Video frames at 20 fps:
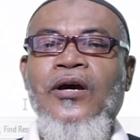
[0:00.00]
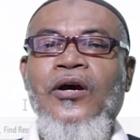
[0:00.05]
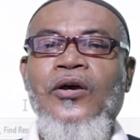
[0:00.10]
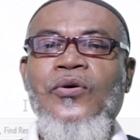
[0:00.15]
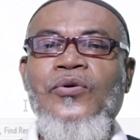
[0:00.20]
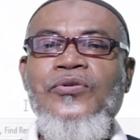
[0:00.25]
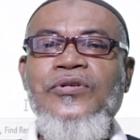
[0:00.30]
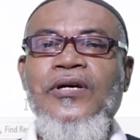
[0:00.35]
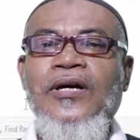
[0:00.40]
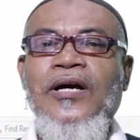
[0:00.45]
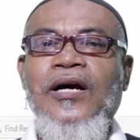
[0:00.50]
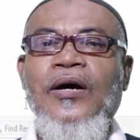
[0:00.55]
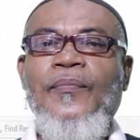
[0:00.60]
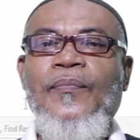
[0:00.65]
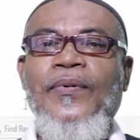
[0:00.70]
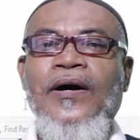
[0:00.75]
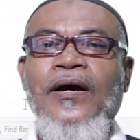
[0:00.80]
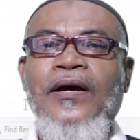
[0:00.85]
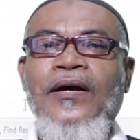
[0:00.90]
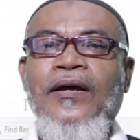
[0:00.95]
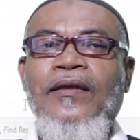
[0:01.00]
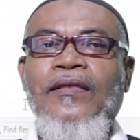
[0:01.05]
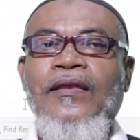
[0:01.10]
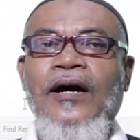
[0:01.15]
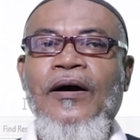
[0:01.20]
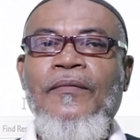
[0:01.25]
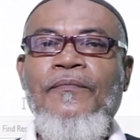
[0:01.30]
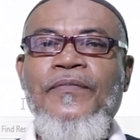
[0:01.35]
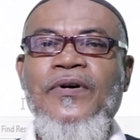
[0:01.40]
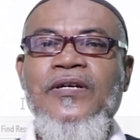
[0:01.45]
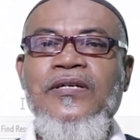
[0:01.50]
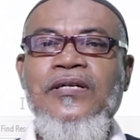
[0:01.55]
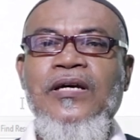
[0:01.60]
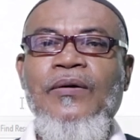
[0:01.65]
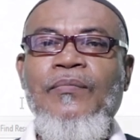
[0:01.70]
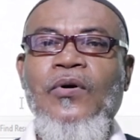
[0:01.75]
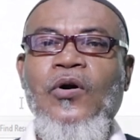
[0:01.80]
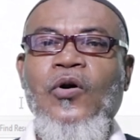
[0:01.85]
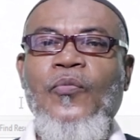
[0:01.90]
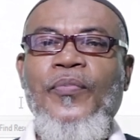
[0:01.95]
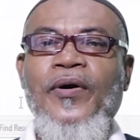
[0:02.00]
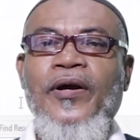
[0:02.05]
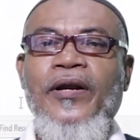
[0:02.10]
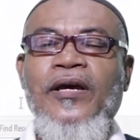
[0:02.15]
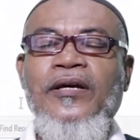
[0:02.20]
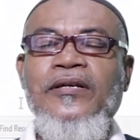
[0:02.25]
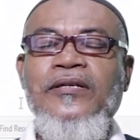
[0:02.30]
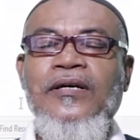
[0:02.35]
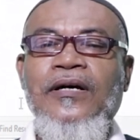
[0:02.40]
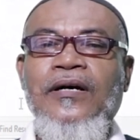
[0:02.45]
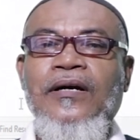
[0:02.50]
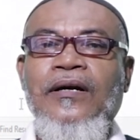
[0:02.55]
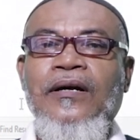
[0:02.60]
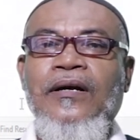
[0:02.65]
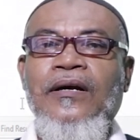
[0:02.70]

using the ampersand operator.